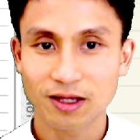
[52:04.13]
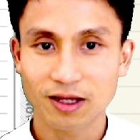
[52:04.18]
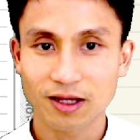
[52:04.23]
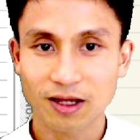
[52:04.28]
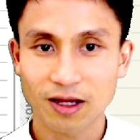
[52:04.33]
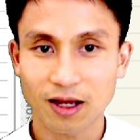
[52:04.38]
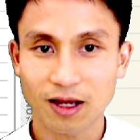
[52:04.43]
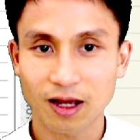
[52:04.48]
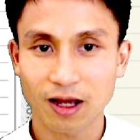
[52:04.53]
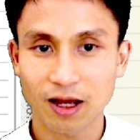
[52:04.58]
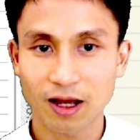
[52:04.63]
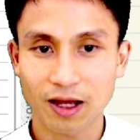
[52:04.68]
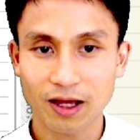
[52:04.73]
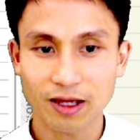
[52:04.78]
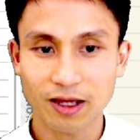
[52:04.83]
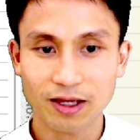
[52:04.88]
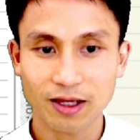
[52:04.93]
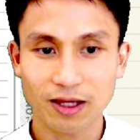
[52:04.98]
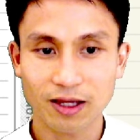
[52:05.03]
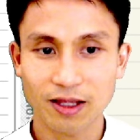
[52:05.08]

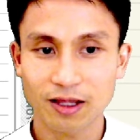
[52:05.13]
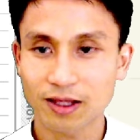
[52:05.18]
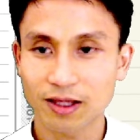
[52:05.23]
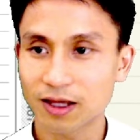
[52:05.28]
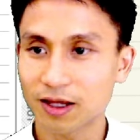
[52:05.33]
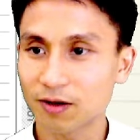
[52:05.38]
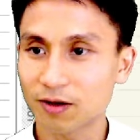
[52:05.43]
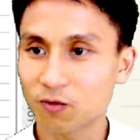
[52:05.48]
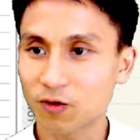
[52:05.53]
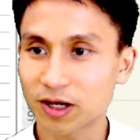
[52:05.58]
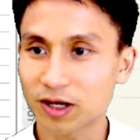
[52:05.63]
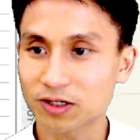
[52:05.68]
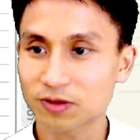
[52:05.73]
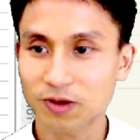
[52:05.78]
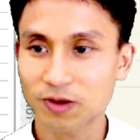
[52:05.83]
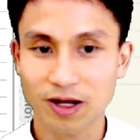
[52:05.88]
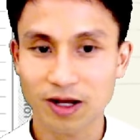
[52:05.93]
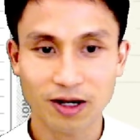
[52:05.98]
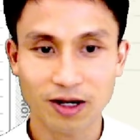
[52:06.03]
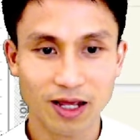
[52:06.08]
I, and then where's
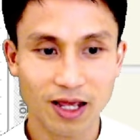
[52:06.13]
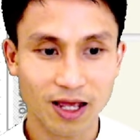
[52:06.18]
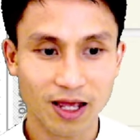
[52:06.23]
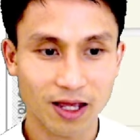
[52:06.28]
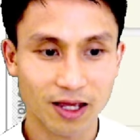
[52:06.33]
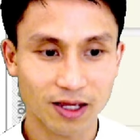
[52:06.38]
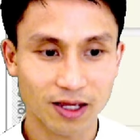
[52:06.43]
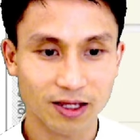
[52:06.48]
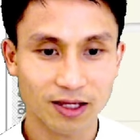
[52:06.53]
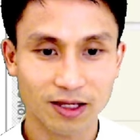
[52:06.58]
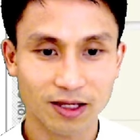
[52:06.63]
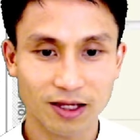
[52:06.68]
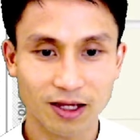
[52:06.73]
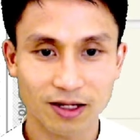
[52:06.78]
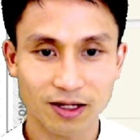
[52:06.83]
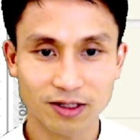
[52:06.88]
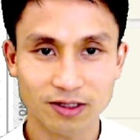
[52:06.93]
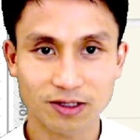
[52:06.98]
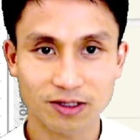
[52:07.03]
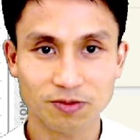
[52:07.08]
part A? Yeah,
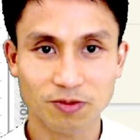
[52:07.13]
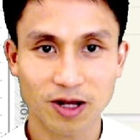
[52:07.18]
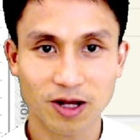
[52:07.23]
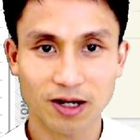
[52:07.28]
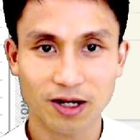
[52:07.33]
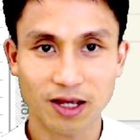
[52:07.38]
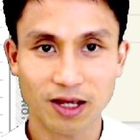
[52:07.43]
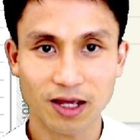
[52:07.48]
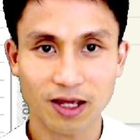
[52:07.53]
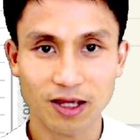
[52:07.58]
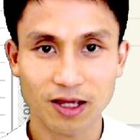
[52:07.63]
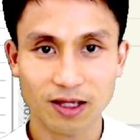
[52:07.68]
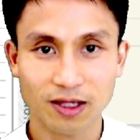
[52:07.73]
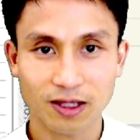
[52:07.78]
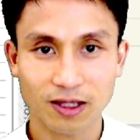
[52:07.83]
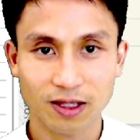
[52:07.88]
this is part A,